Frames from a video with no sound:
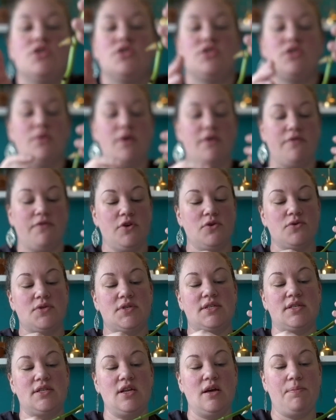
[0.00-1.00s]
So if you
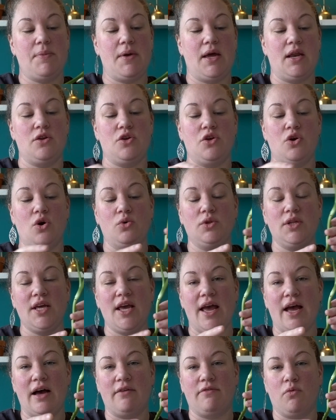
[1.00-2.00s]
snip it and you
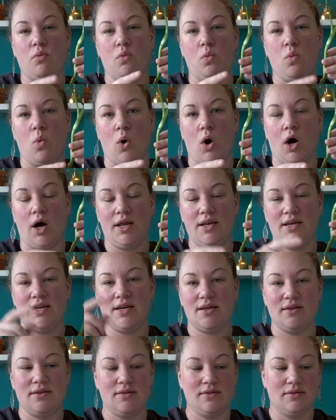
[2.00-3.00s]
only have
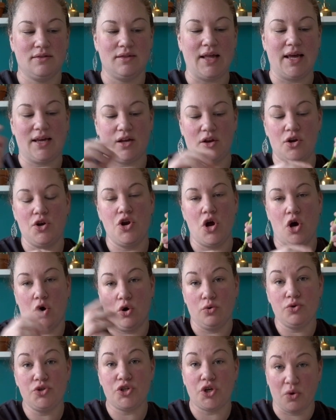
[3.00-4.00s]
one like
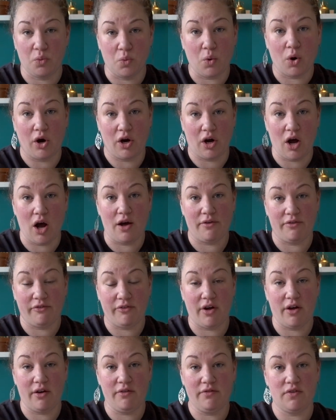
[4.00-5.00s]
node to work off
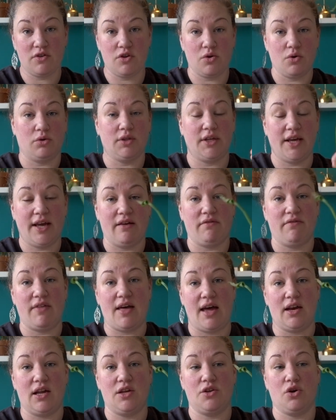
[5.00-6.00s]
of, and you only have
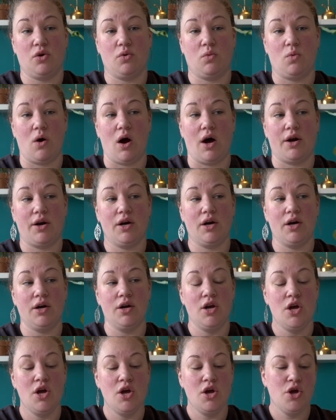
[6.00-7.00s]
that in your
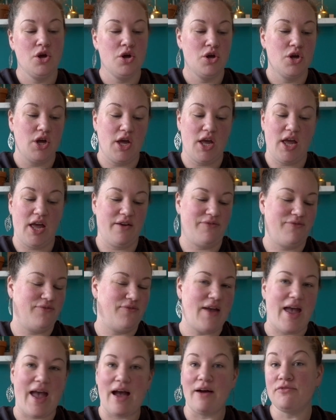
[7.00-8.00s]
water,
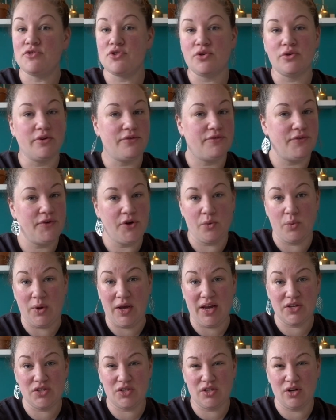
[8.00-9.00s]
if after a few
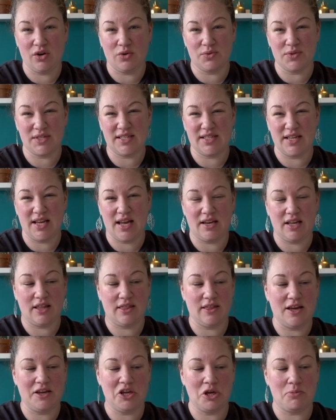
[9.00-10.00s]
weeks you don't see
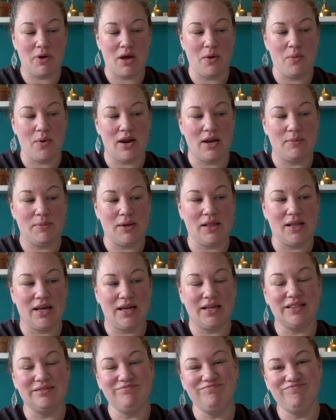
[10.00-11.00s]
anything, you may want to be
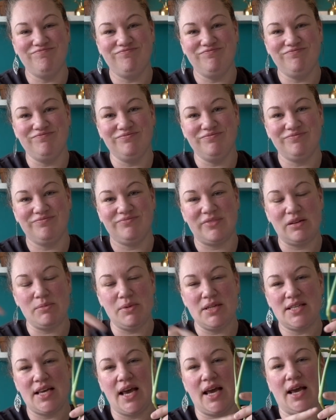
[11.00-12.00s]
like, let
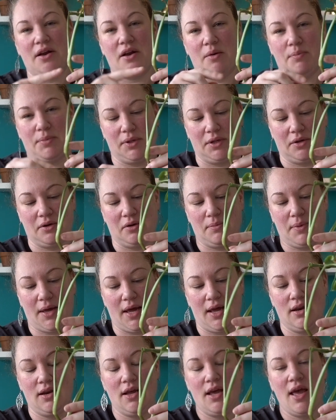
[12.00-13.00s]
me take it up a little
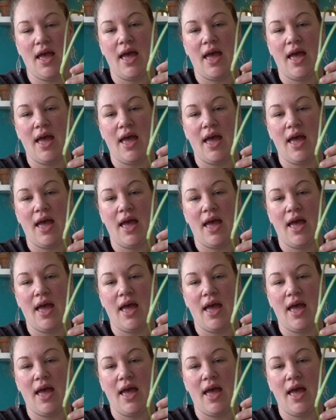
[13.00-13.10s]
bit.